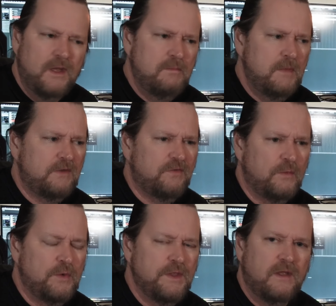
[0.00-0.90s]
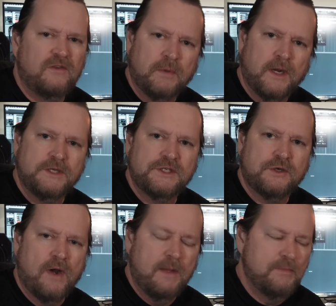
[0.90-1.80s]
in mixed in with this, but I just
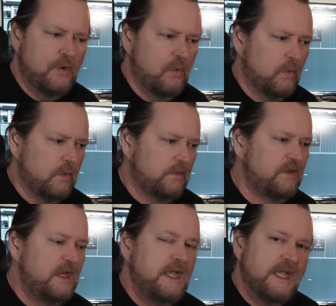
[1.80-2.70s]
grabbed the chords.